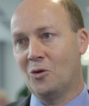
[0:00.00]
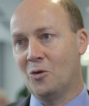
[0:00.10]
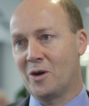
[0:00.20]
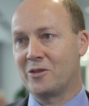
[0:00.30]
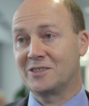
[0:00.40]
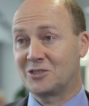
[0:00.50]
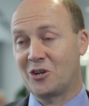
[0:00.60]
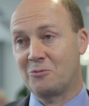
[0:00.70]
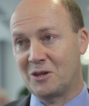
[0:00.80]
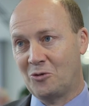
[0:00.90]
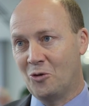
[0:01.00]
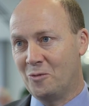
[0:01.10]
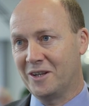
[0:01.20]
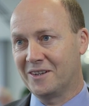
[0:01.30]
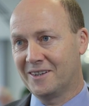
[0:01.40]
or whether it's Jeremy
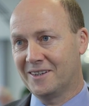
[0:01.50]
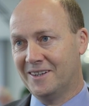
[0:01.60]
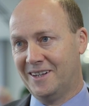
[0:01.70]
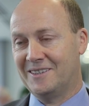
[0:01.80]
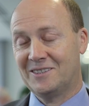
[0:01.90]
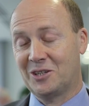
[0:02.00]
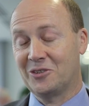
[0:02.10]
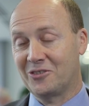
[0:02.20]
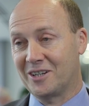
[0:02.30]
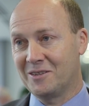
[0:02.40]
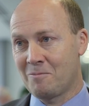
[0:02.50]
Corbyn in this country.